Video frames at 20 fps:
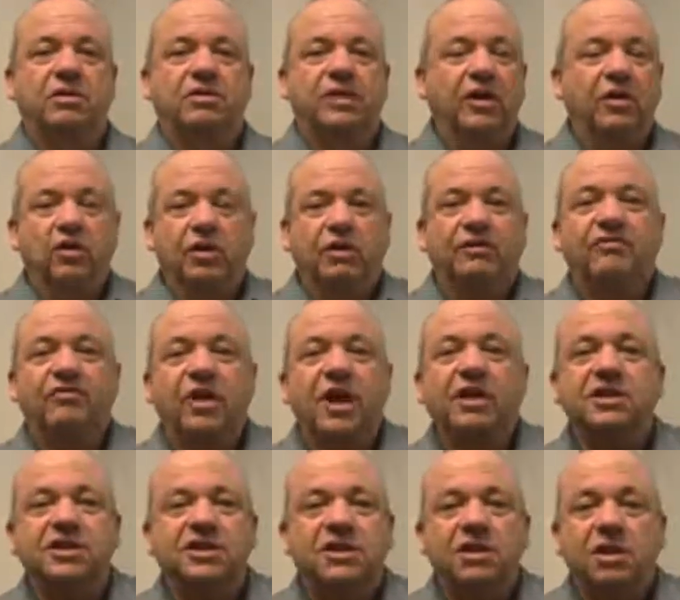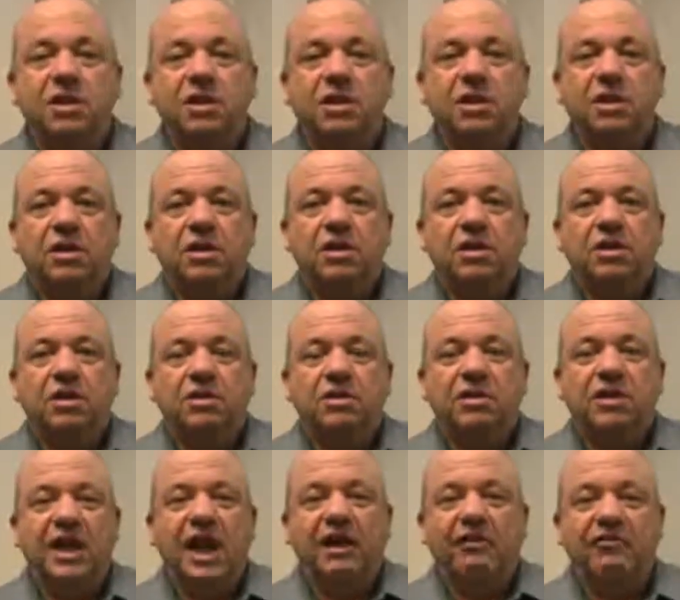They couldn't function.
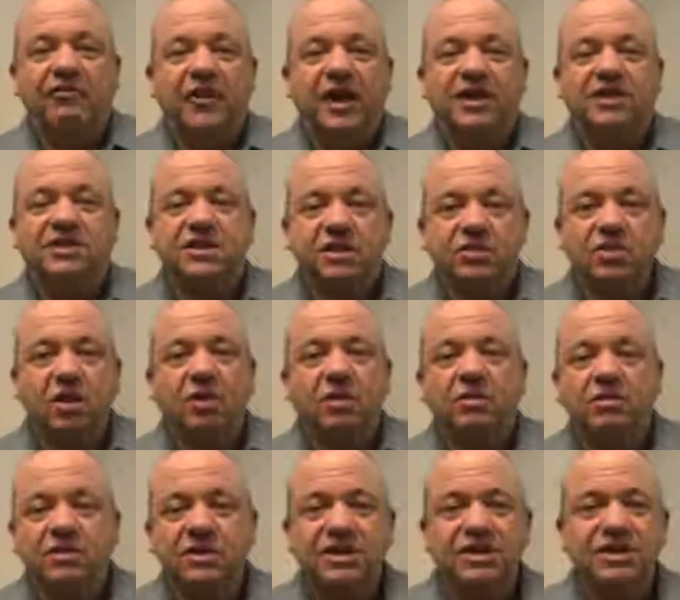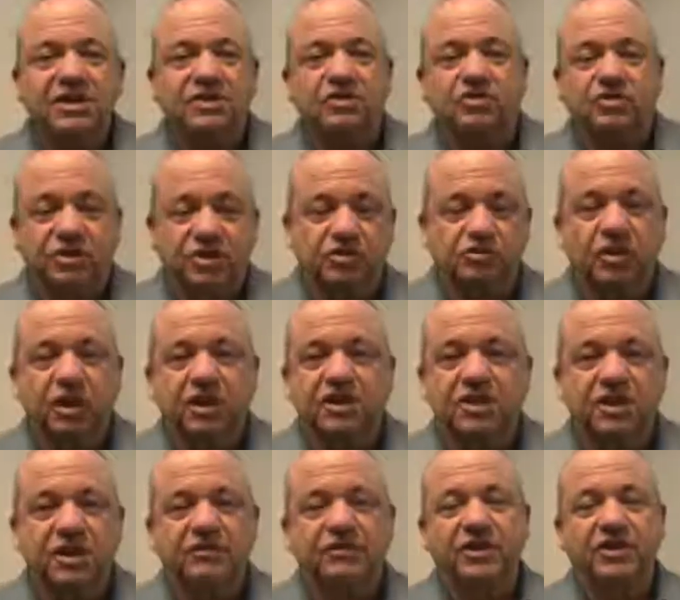They faced the total
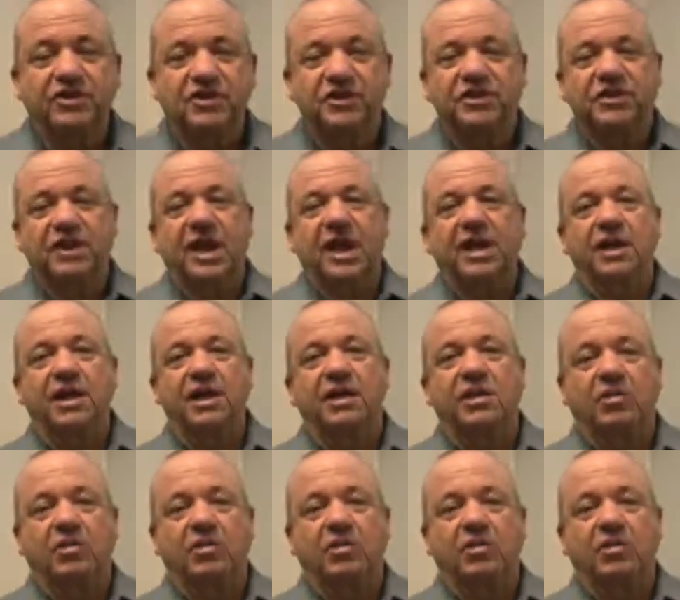destruction of their society.